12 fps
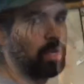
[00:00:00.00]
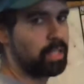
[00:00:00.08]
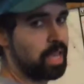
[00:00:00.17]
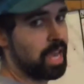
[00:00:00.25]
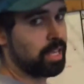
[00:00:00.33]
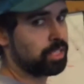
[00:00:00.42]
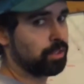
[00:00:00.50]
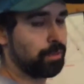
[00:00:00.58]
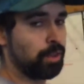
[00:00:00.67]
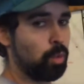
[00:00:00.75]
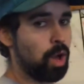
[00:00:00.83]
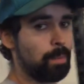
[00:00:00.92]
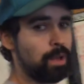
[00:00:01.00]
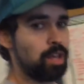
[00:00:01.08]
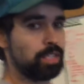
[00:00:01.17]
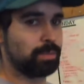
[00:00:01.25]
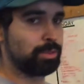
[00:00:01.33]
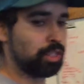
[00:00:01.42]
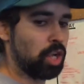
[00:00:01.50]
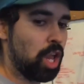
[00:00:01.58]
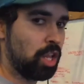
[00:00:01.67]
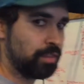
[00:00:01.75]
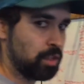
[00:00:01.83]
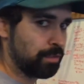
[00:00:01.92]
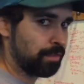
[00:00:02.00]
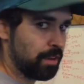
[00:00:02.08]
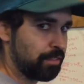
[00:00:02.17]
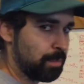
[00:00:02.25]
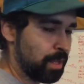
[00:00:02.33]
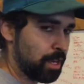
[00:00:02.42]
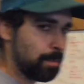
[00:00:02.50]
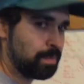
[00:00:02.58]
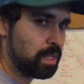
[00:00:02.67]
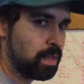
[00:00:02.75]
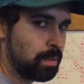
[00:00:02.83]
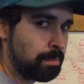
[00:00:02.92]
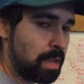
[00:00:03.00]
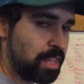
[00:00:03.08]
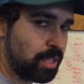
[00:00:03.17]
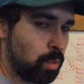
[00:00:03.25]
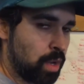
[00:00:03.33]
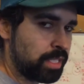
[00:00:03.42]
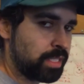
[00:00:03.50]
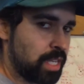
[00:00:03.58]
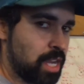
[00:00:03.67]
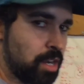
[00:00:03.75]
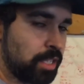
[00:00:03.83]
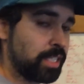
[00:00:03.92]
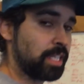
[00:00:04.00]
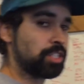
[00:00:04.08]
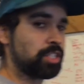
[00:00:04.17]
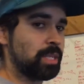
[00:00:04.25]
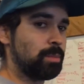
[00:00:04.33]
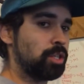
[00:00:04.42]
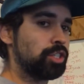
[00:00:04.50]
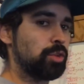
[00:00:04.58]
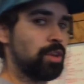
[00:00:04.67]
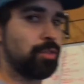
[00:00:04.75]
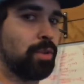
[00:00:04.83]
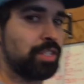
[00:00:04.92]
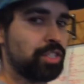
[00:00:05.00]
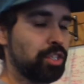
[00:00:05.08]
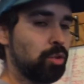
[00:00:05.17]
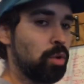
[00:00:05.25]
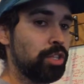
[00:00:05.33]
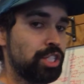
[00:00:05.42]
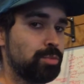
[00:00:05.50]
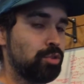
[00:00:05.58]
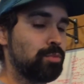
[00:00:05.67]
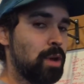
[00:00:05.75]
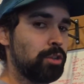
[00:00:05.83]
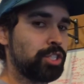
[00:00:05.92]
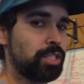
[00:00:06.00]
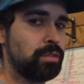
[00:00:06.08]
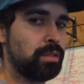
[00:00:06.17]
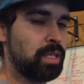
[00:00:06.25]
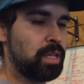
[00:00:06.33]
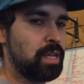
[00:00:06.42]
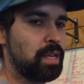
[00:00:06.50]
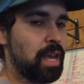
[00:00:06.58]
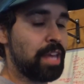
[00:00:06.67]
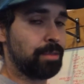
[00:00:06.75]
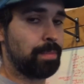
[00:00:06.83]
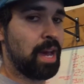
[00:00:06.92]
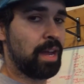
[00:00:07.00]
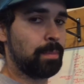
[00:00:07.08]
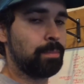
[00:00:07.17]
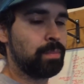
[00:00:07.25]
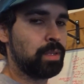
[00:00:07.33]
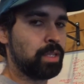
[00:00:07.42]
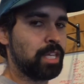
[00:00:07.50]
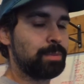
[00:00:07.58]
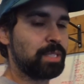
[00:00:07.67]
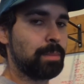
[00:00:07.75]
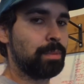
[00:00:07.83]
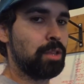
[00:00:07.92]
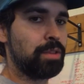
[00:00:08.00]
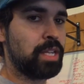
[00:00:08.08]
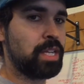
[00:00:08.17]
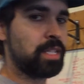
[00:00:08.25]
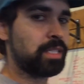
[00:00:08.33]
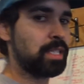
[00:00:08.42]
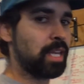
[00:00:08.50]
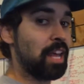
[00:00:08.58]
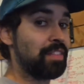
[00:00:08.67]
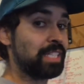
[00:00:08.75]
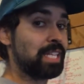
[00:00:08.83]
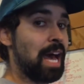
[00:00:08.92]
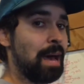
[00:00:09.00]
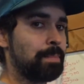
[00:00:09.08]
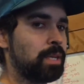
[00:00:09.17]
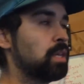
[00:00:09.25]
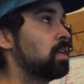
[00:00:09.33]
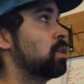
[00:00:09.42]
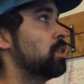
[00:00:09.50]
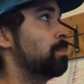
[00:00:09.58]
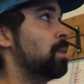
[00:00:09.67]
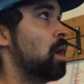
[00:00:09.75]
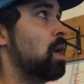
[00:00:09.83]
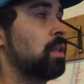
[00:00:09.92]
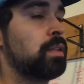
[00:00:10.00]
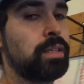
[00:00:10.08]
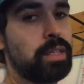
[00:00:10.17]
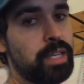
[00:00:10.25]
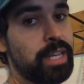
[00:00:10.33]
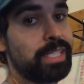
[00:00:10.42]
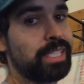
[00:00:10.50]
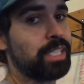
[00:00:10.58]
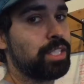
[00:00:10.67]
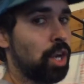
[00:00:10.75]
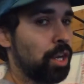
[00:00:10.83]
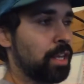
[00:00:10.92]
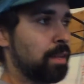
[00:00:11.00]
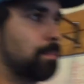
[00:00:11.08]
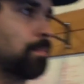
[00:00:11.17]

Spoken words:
Okay, so for the wall balls, I'm sure all of you are very familiar. The main thing you want to see here is that it's similar to a thruster. 1 smooth motion. At the bottom, the hips get below the knees, and at the top, the ball hits the target.